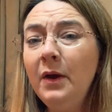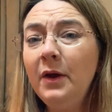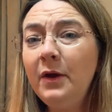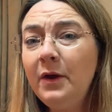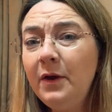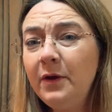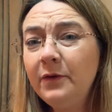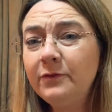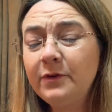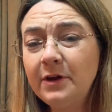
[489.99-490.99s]

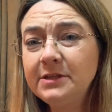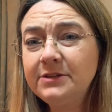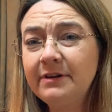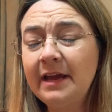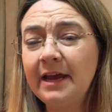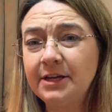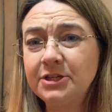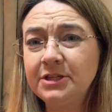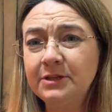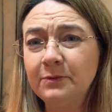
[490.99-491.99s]
Her first
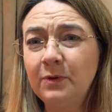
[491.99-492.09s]
reaction